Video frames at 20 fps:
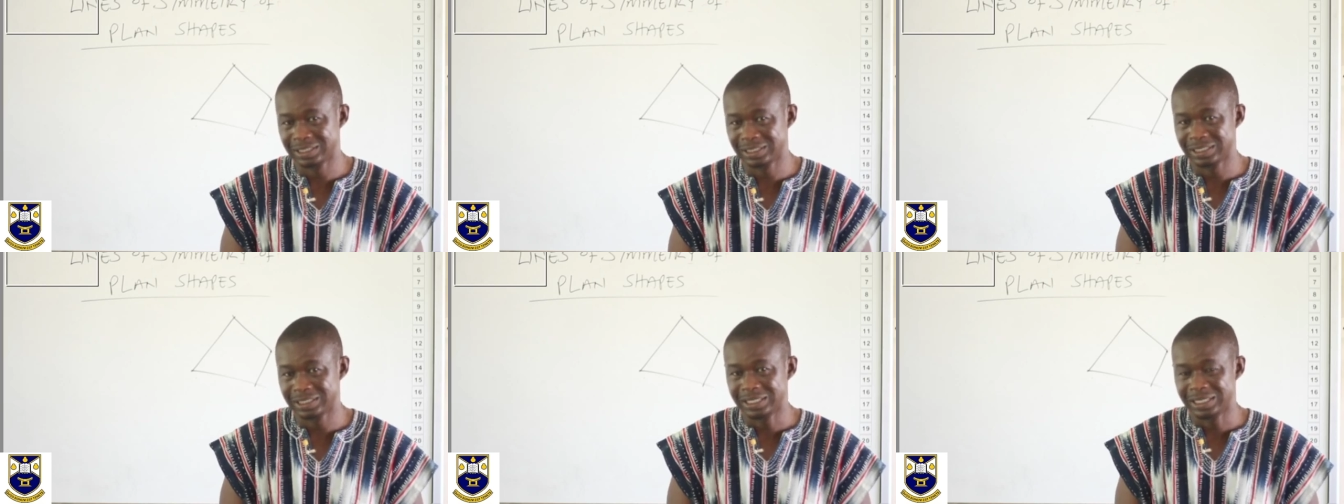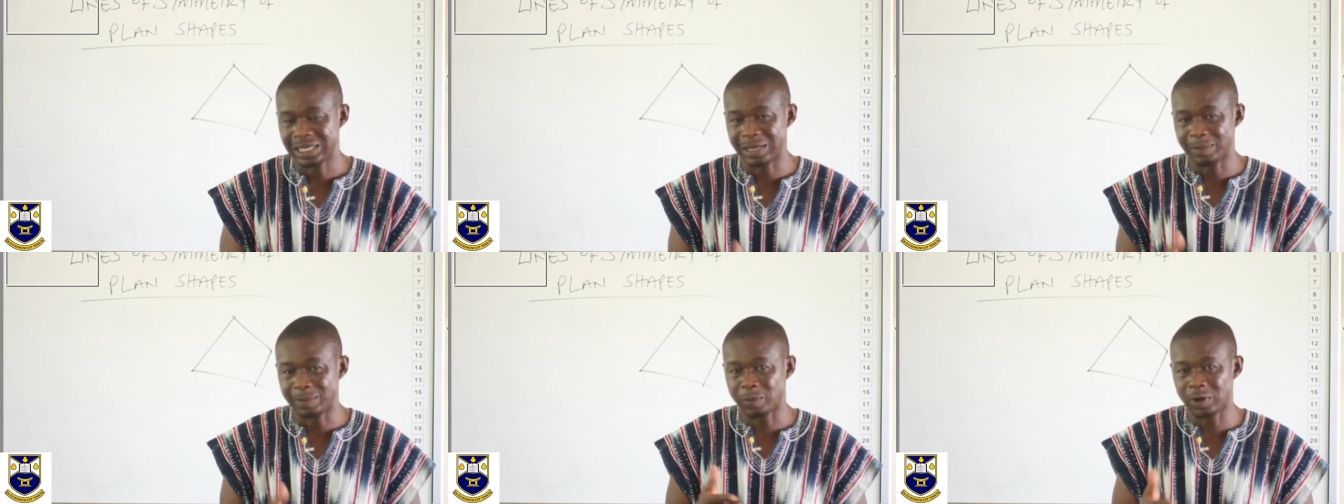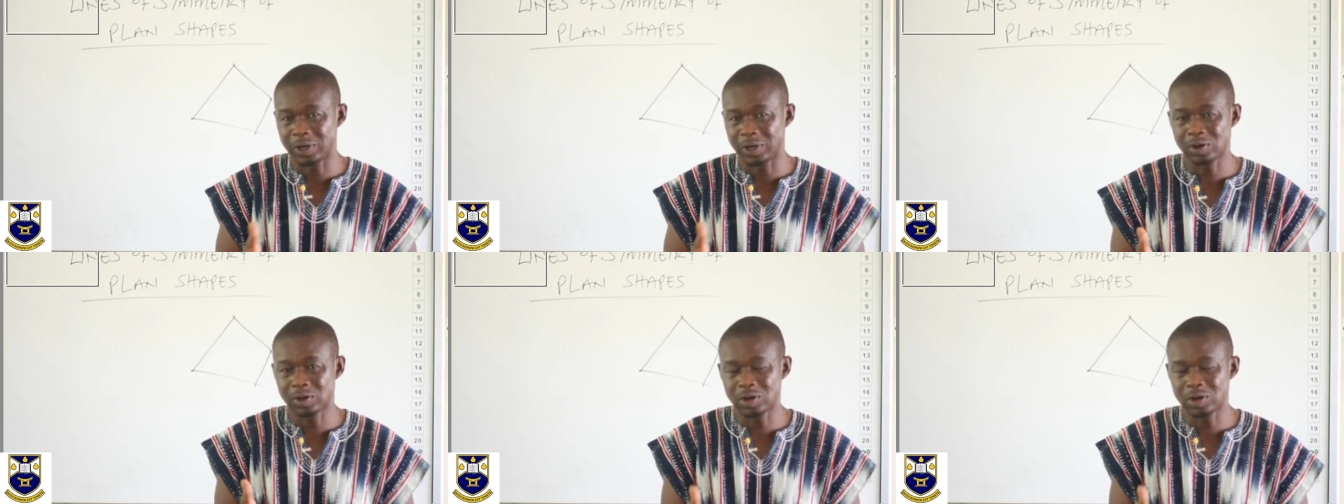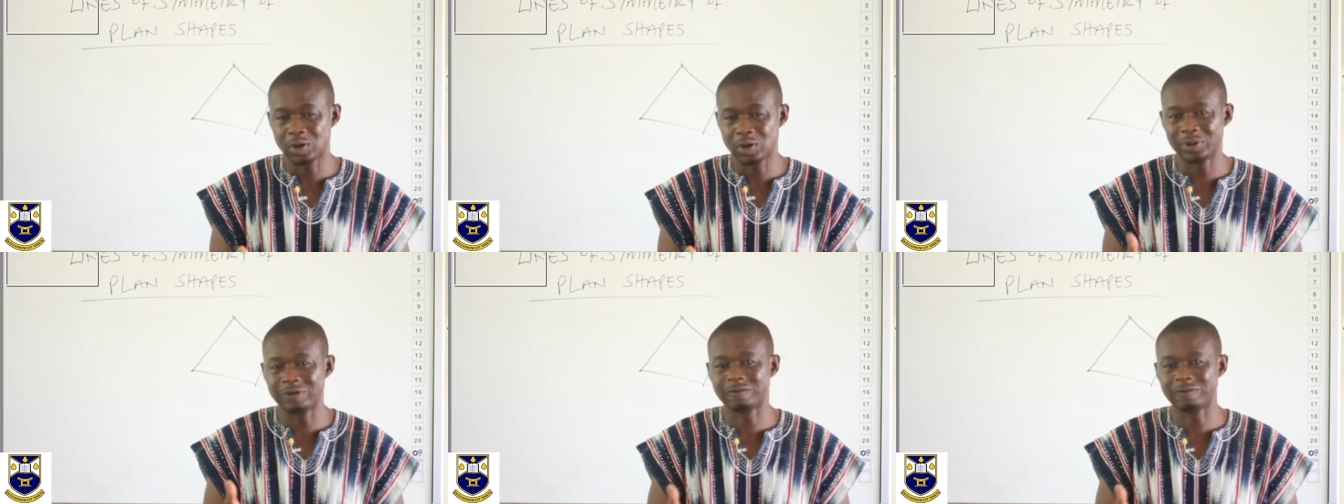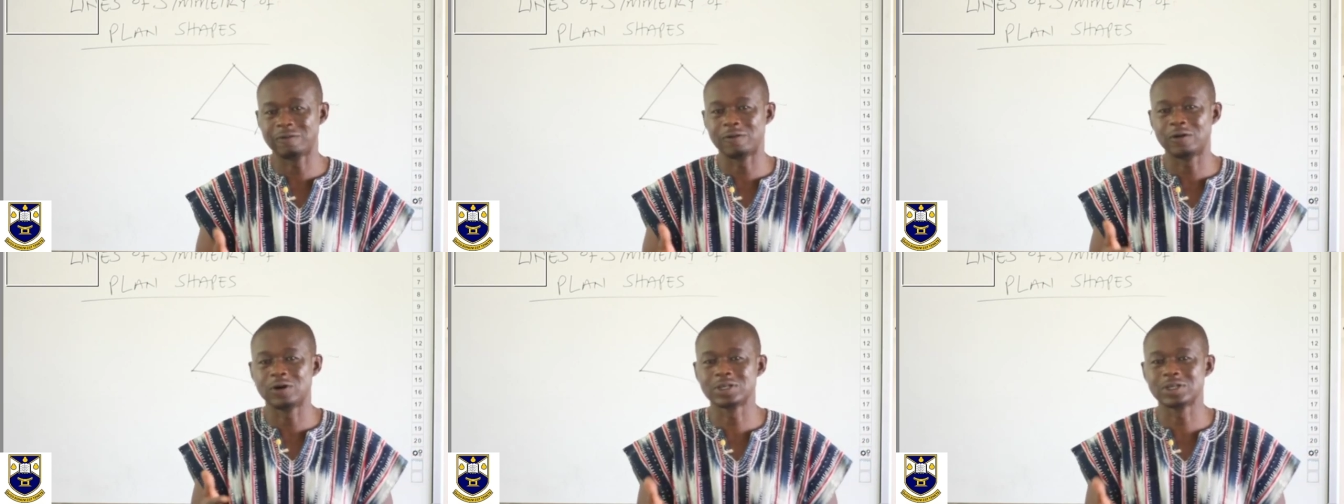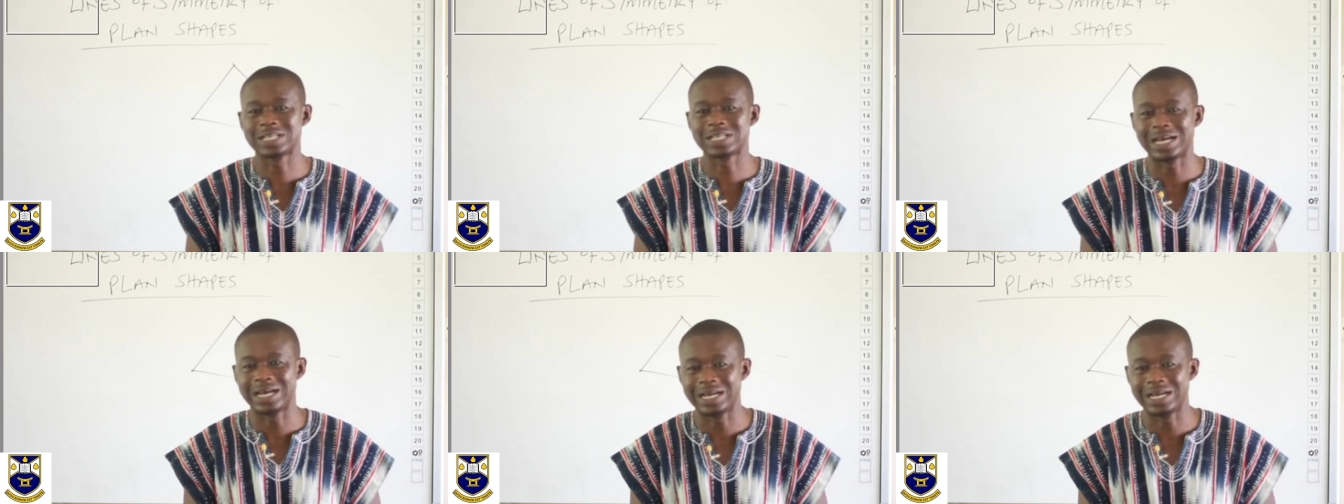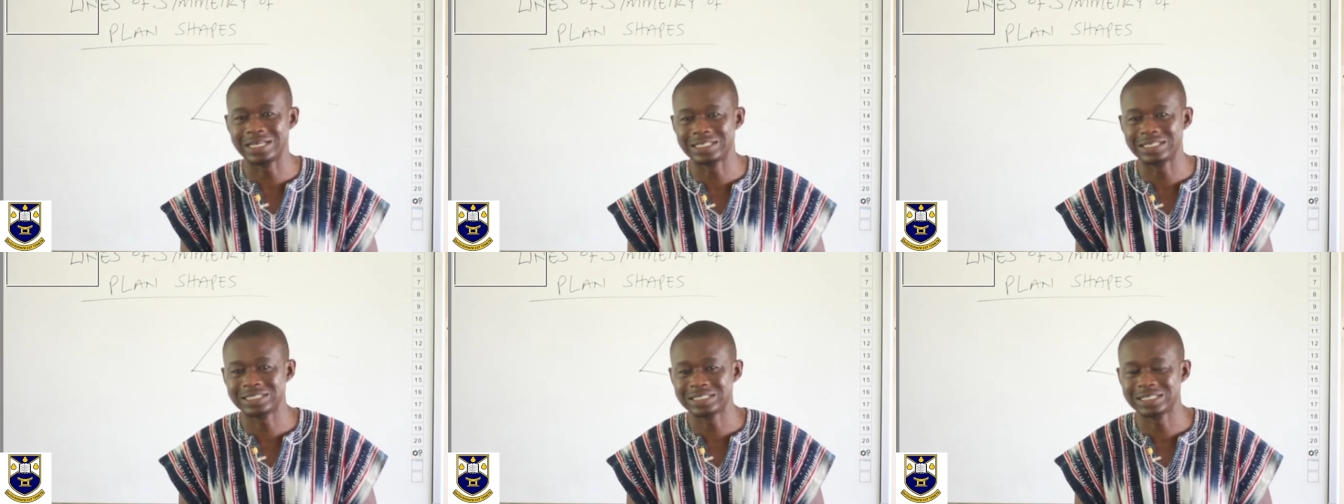A polygon with 4
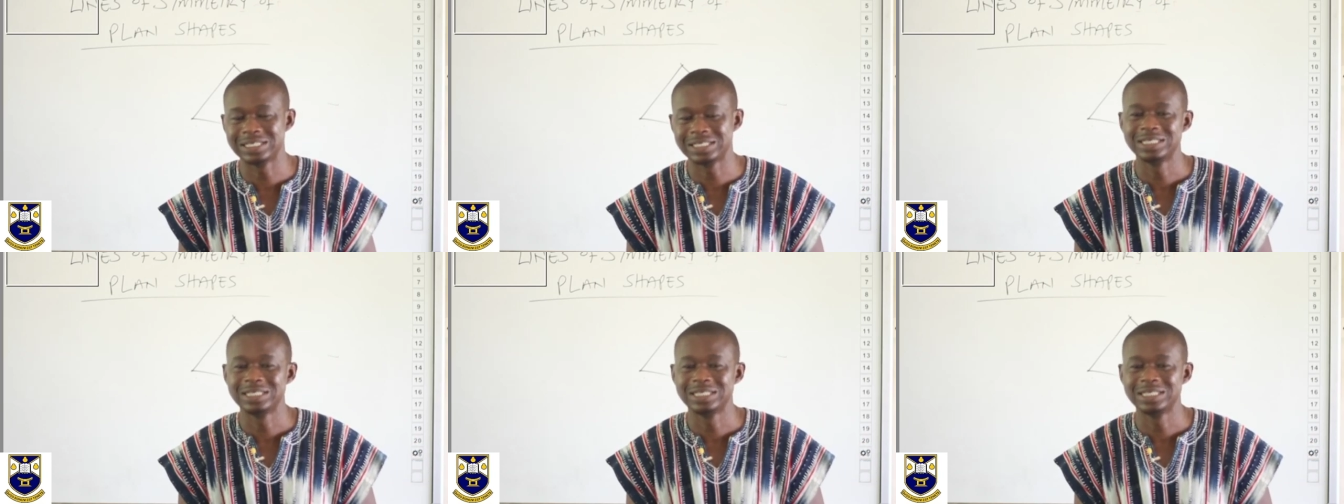sides